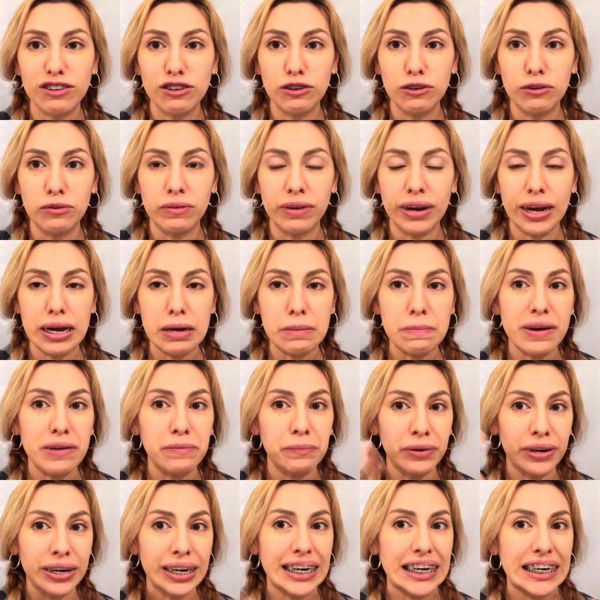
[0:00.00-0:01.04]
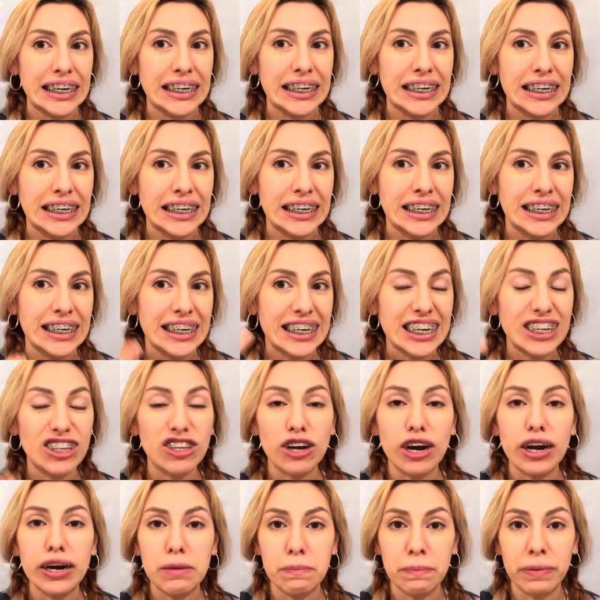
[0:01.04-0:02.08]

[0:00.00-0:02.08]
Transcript: to it's hard